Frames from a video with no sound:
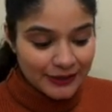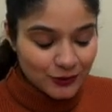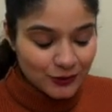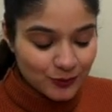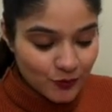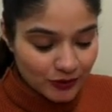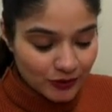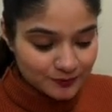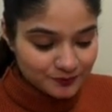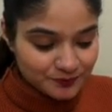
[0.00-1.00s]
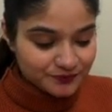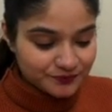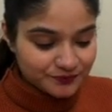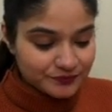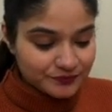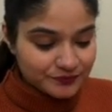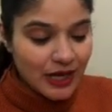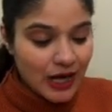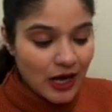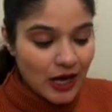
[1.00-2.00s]
move on. How
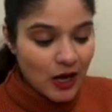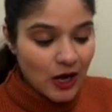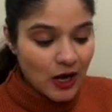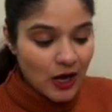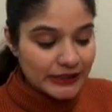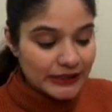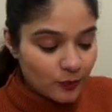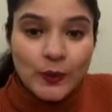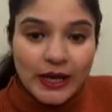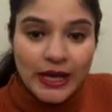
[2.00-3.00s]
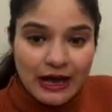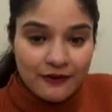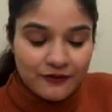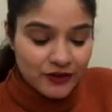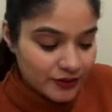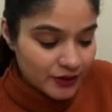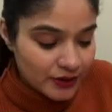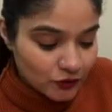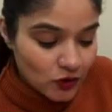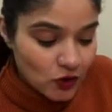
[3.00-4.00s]
many carbons do I have here? The
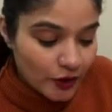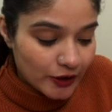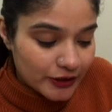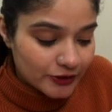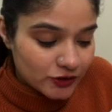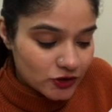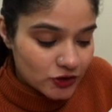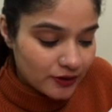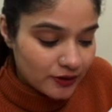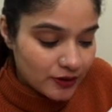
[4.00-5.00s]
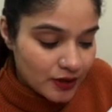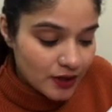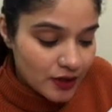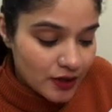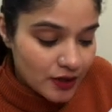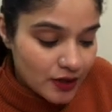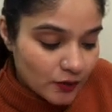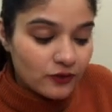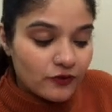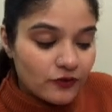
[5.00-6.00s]
longest chain, no matter
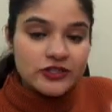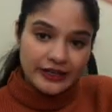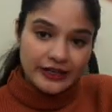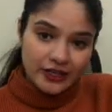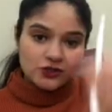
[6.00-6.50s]
which direction you